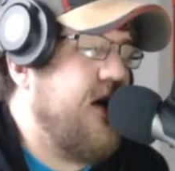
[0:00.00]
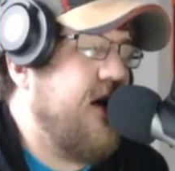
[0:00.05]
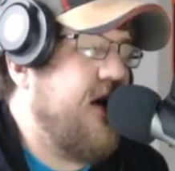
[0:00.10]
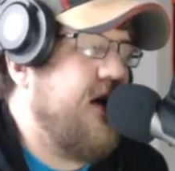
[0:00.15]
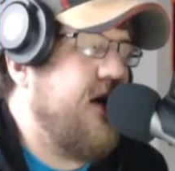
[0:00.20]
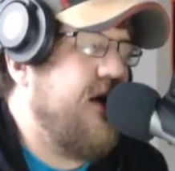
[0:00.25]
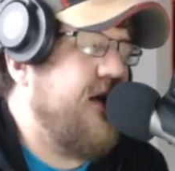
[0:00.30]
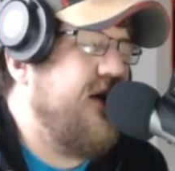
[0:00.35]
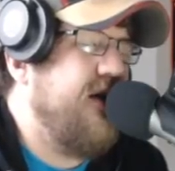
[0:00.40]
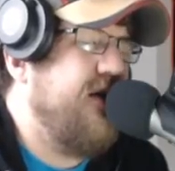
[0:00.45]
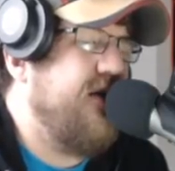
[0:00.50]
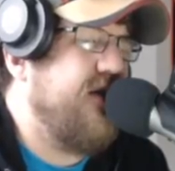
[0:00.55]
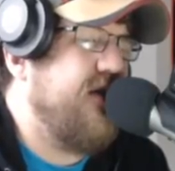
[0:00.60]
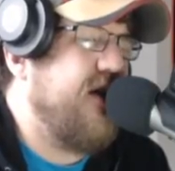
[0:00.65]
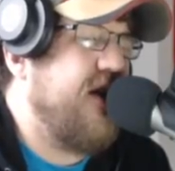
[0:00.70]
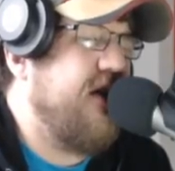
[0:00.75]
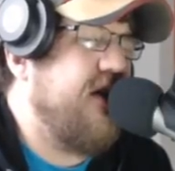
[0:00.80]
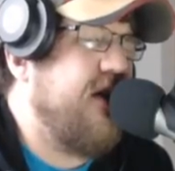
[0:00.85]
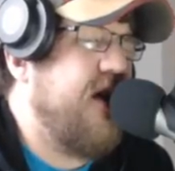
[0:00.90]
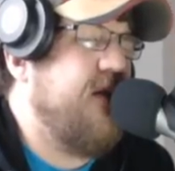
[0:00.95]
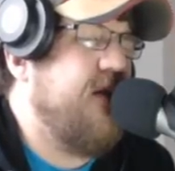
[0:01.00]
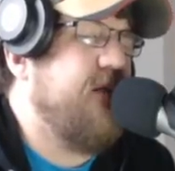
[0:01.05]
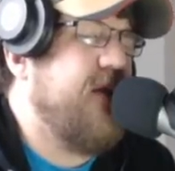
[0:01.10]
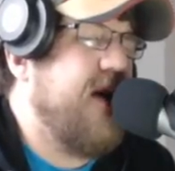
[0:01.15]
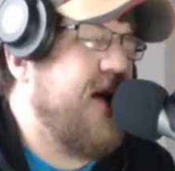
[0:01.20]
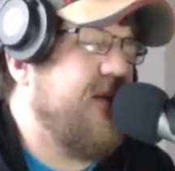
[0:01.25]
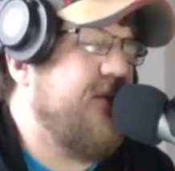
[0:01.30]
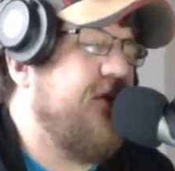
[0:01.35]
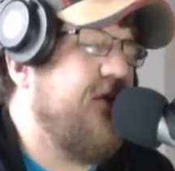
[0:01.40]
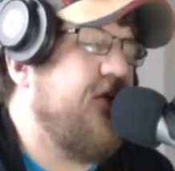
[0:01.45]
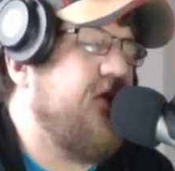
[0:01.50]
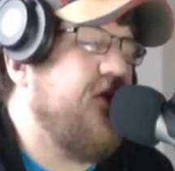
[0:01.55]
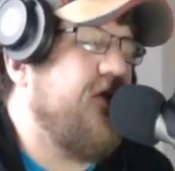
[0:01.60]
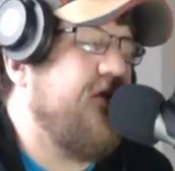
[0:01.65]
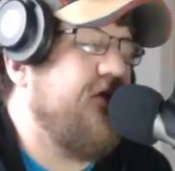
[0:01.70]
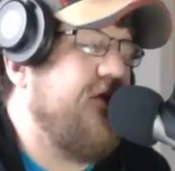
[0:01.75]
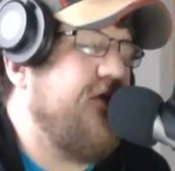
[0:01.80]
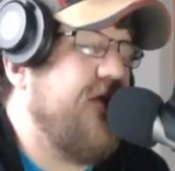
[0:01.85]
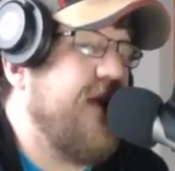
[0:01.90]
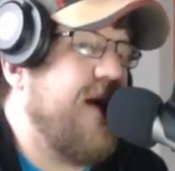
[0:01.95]
He's a game time
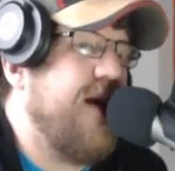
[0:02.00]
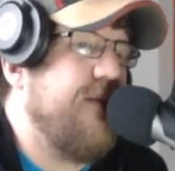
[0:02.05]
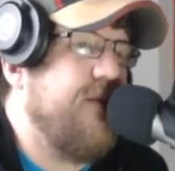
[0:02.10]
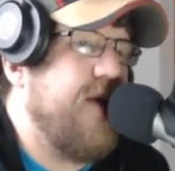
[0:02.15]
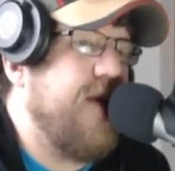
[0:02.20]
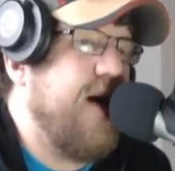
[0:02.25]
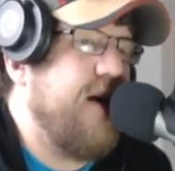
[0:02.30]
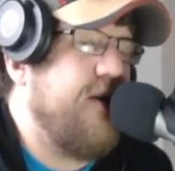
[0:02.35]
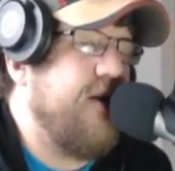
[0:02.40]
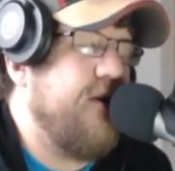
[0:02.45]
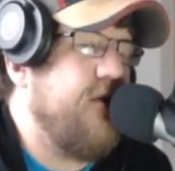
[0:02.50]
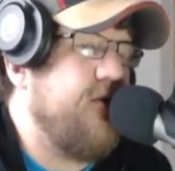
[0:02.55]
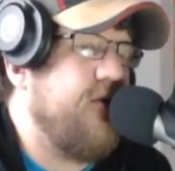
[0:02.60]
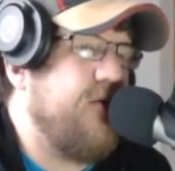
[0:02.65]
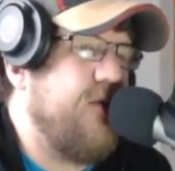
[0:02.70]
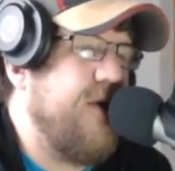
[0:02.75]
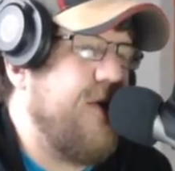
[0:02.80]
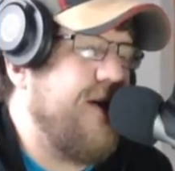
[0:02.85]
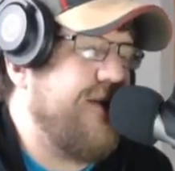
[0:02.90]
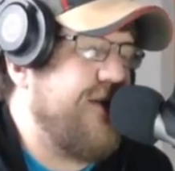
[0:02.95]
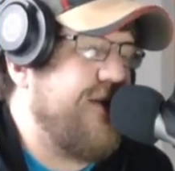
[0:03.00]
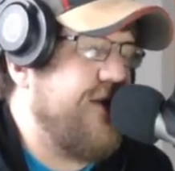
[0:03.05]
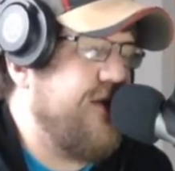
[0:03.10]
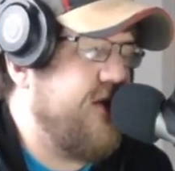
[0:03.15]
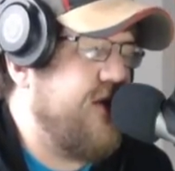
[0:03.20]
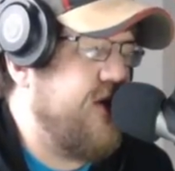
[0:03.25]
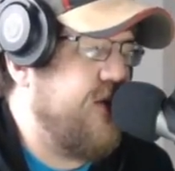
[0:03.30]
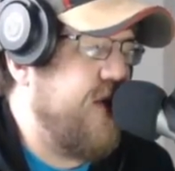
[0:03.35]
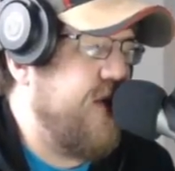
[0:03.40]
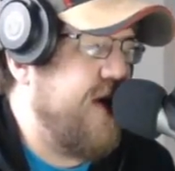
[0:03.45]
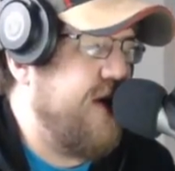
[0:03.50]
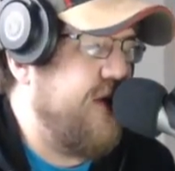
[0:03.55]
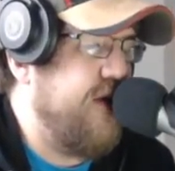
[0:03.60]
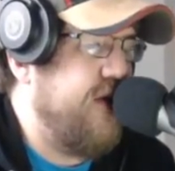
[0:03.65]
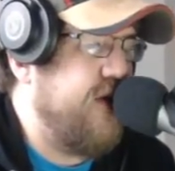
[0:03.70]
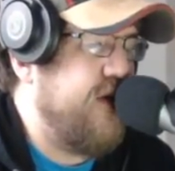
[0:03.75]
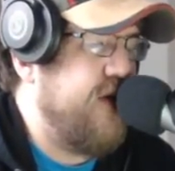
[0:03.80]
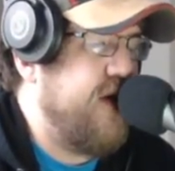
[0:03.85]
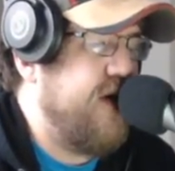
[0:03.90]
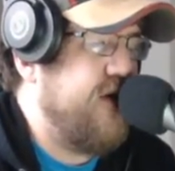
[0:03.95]
decision that I'm not going to trust. T.Y.
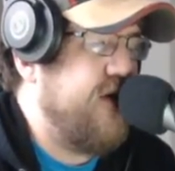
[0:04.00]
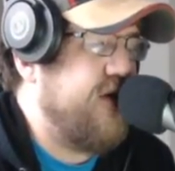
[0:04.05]
Hilton is.